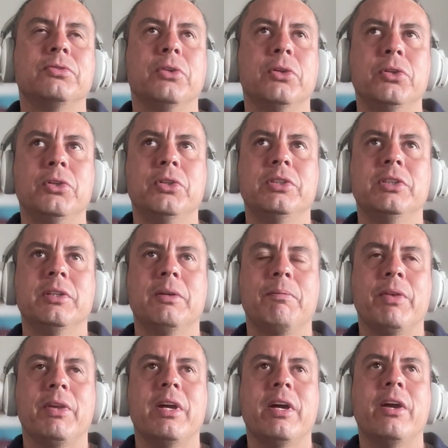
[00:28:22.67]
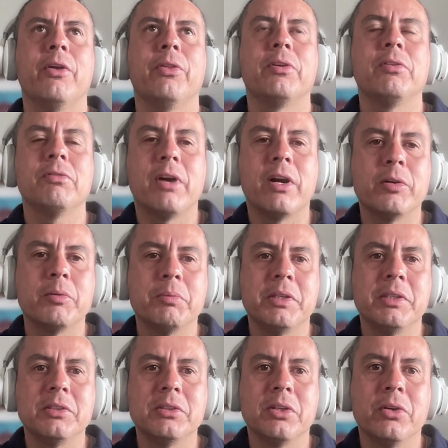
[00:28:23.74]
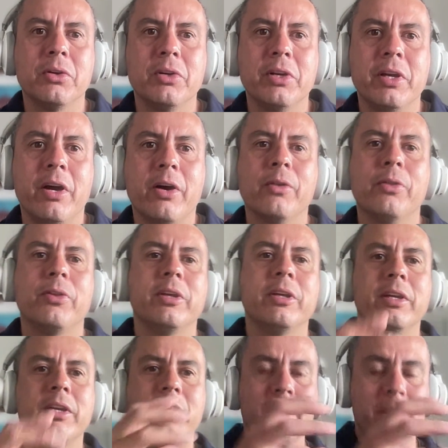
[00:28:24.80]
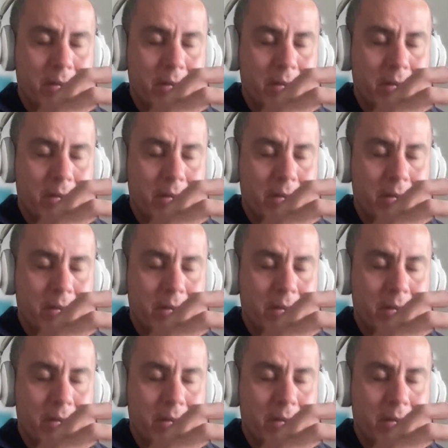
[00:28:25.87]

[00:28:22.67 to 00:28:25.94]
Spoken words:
food in a healthy environment, not only healthy